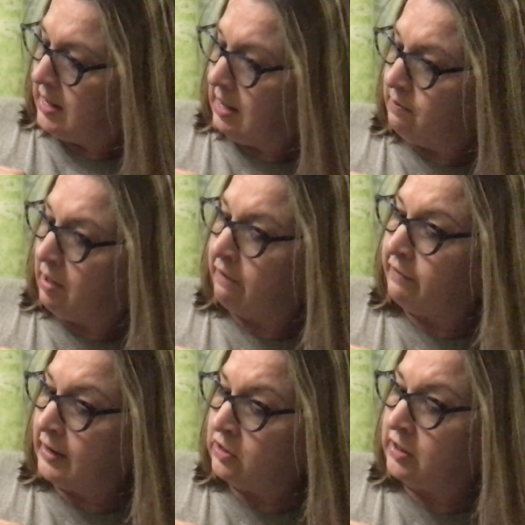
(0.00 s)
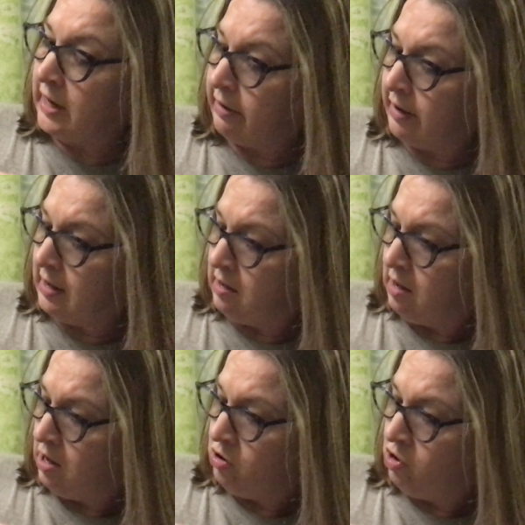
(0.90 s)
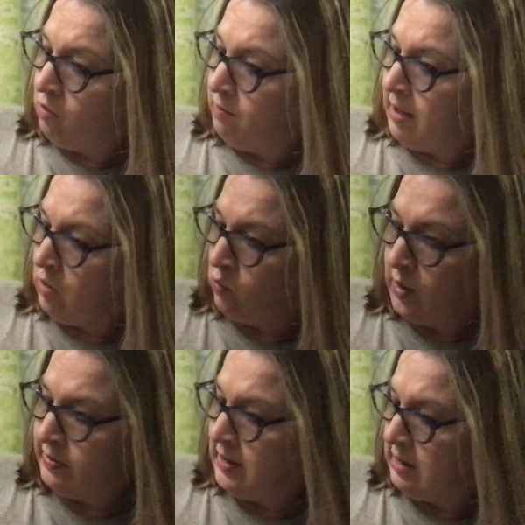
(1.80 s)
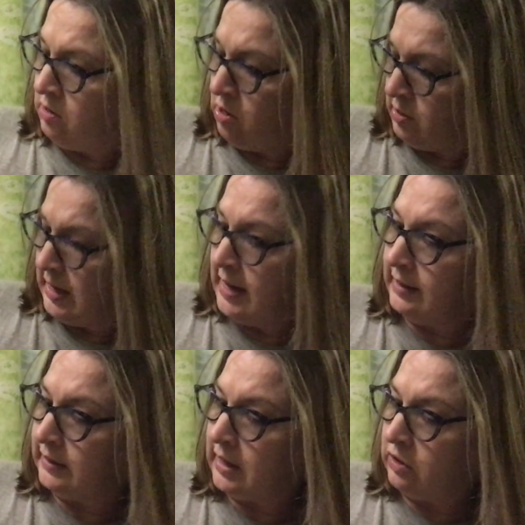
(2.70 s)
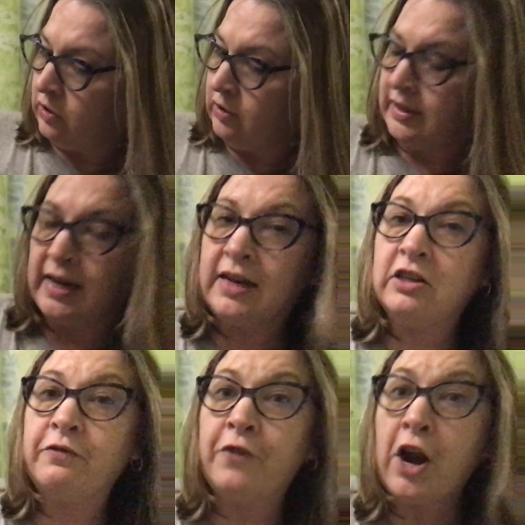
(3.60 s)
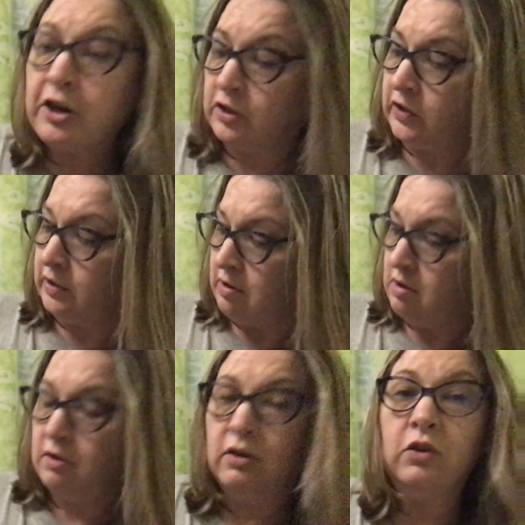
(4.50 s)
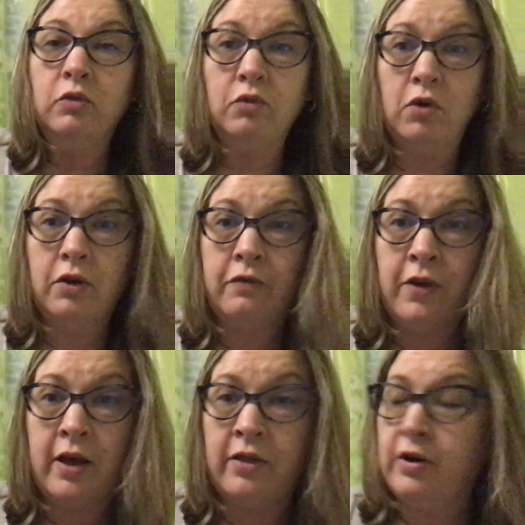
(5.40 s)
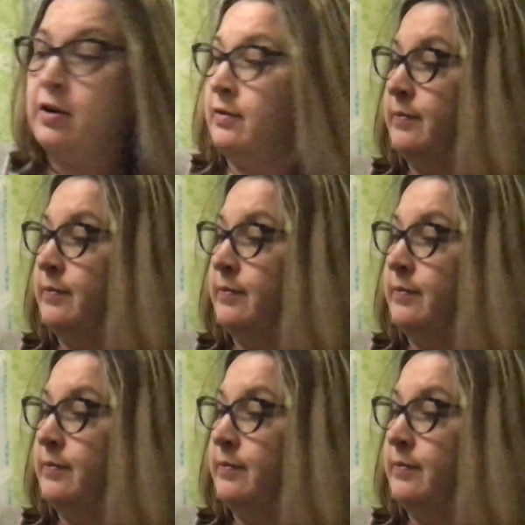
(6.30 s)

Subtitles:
him a vegetarian. No matter what that dog eats, he turns it into farts, roared Father.